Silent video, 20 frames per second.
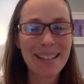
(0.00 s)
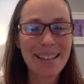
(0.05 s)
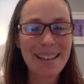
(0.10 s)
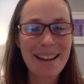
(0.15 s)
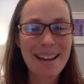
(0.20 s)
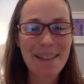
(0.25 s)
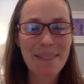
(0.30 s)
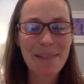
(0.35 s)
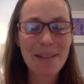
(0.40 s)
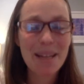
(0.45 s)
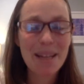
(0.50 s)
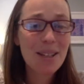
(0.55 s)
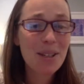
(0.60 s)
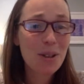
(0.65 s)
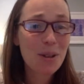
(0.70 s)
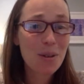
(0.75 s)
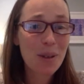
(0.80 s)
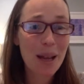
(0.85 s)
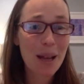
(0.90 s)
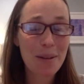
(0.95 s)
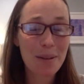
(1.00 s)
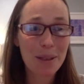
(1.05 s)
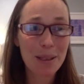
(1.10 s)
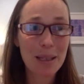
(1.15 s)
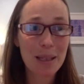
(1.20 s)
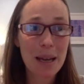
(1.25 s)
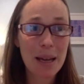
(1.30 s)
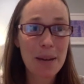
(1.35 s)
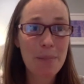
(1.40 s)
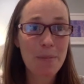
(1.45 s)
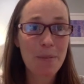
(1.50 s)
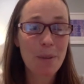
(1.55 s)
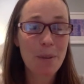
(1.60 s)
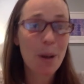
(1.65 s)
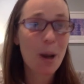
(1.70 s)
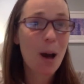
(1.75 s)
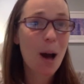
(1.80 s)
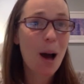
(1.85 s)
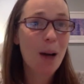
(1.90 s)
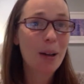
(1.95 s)
Yeah, it is true that I will say from
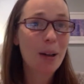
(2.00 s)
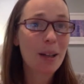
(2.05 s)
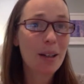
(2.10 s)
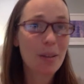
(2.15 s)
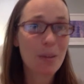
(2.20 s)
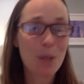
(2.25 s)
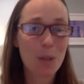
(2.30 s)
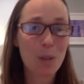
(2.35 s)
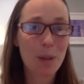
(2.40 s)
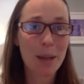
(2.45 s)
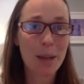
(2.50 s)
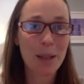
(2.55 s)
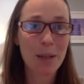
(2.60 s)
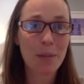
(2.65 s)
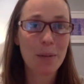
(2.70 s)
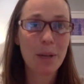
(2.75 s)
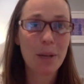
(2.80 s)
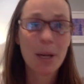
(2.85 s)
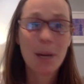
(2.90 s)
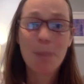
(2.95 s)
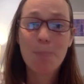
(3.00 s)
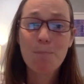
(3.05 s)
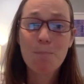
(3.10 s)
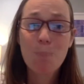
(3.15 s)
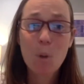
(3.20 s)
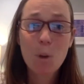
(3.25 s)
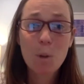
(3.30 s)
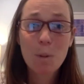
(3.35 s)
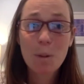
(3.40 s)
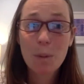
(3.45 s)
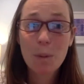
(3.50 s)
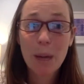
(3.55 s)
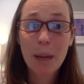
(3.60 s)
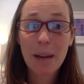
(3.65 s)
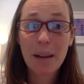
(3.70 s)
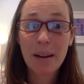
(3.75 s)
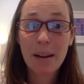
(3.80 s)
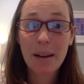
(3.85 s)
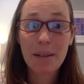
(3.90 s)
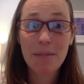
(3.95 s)
a cognitive perspective, most people
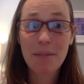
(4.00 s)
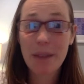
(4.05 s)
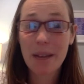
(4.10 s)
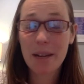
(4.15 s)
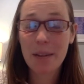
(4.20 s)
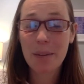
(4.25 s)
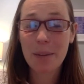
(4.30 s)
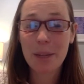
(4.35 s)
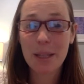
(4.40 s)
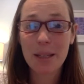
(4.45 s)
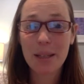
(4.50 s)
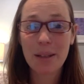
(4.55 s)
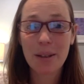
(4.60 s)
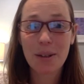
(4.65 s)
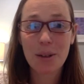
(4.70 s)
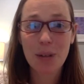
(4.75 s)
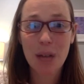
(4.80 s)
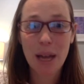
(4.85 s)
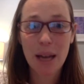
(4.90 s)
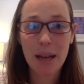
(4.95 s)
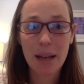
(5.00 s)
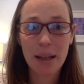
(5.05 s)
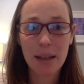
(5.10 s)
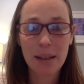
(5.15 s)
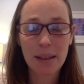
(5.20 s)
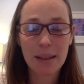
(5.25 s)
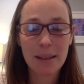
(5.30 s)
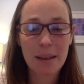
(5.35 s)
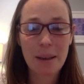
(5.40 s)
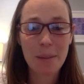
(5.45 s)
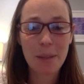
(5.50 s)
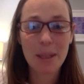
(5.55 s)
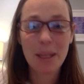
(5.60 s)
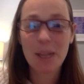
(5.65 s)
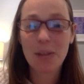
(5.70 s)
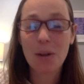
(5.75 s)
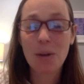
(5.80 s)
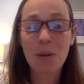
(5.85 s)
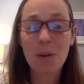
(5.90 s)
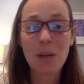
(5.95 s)
get enough vitamins in their diet um, that
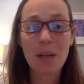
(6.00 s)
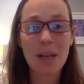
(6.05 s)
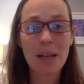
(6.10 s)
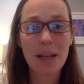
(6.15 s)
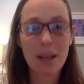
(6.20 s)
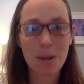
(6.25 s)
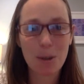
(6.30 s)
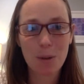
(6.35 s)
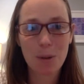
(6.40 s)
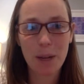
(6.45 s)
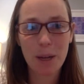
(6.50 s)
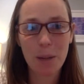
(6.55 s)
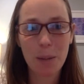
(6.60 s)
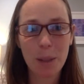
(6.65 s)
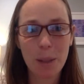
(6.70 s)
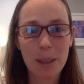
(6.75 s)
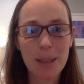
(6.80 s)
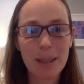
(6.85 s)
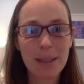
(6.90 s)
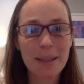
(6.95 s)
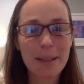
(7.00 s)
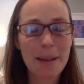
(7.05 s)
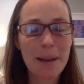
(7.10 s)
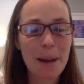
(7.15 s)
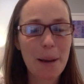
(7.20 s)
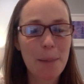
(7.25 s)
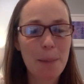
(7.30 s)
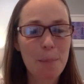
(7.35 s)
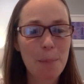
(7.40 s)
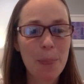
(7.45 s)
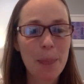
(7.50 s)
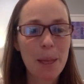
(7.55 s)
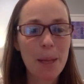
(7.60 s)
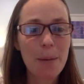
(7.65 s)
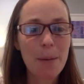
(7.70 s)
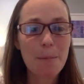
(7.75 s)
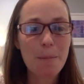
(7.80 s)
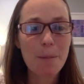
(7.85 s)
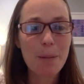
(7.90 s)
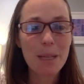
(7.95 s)
they don't need extra vitamins. Um,
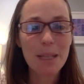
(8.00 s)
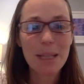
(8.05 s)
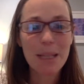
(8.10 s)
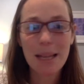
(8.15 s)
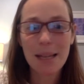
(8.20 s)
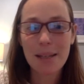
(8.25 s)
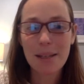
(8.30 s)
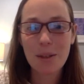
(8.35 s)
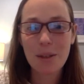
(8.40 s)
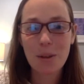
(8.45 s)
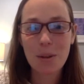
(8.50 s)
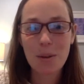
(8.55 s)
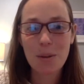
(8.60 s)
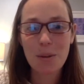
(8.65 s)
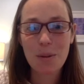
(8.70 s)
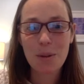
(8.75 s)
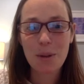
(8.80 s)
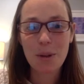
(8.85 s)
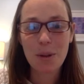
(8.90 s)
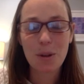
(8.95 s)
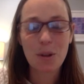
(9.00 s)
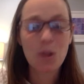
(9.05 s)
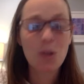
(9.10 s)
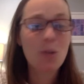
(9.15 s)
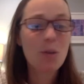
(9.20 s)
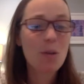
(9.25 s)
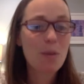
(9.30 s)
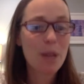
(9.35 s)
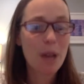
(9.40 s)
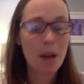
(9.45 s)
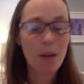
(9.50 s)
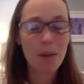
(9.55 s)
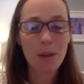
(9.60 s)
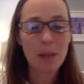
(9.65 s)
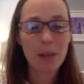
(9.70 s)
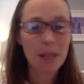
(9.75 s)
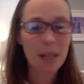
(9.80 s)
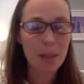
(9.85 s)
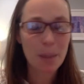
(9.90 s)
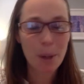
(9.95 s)
we tend to, you know, the two that we
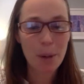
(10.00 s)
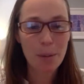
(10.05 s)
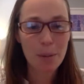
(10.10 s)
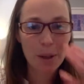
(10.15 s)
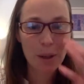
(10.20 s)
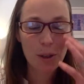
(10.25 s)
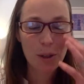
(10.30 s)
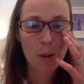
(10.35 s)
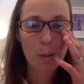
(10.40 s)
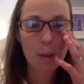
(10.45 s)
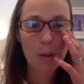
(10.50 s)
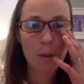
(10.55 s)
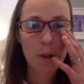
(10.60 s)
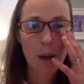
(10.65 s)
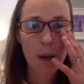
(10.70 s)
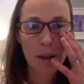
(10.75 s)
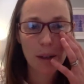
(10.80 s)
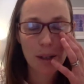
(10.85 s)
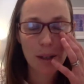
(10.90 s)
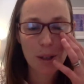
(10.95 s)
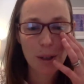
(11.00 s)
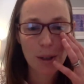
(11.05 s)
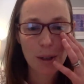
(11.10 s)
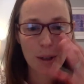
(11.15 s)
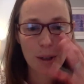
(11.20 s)
often think about in terms of cognition.